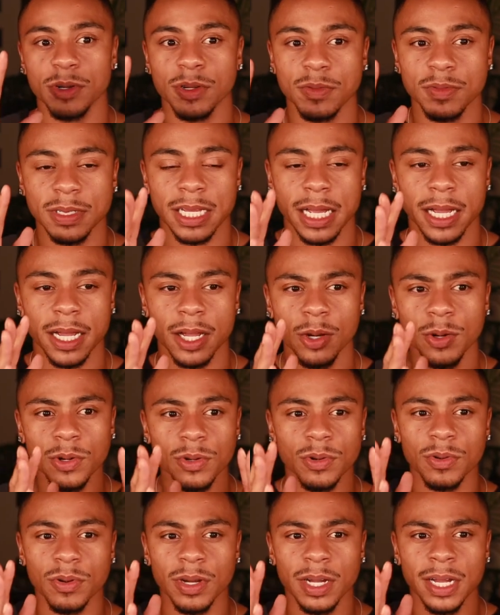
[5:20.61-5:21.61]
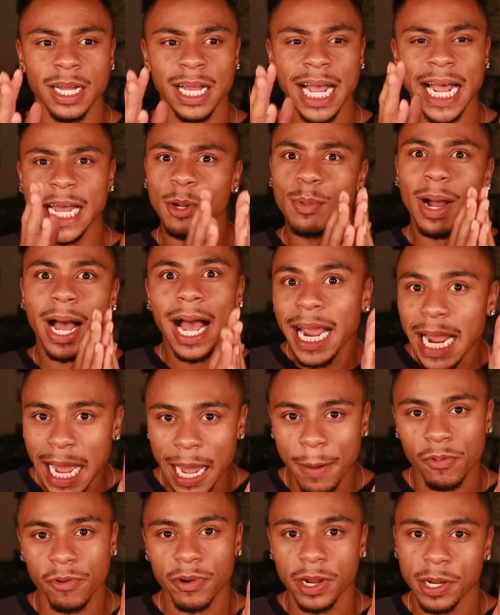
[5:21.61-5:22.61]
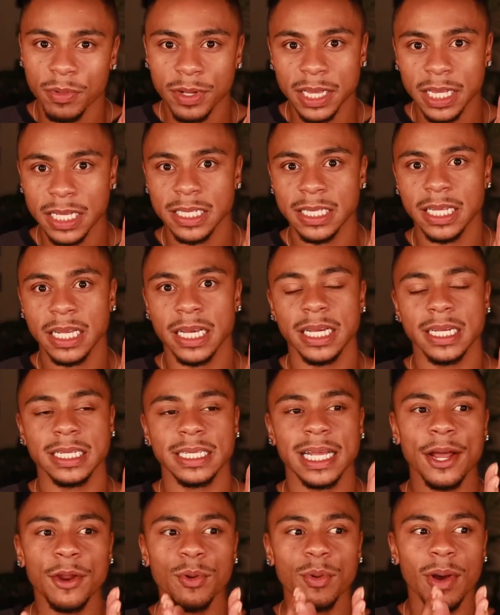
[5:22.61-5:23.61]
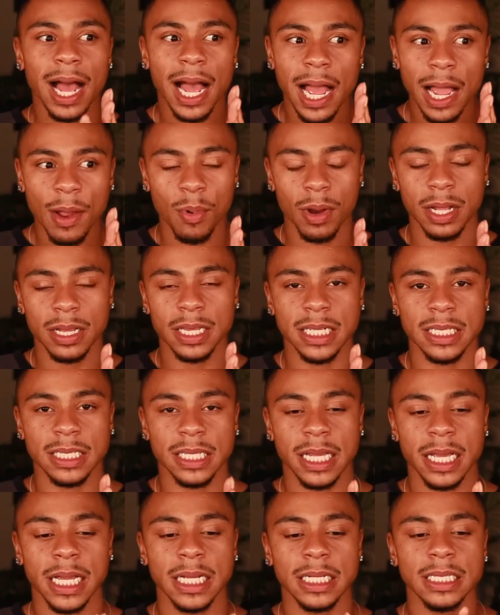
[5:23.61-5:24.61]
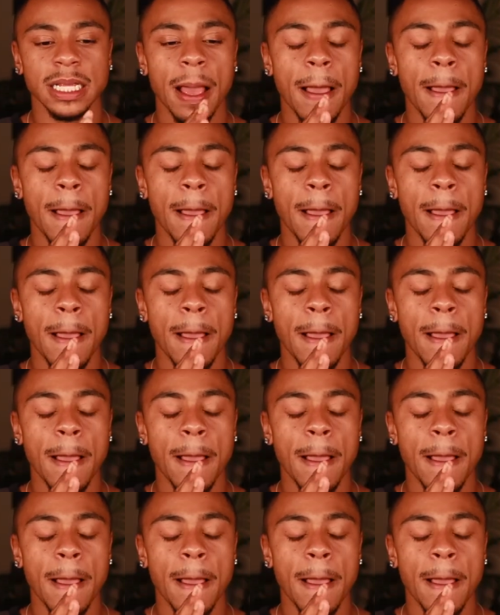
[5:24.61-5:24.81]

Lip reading: It was like, oh, how do I operate with these things? How do I want these things?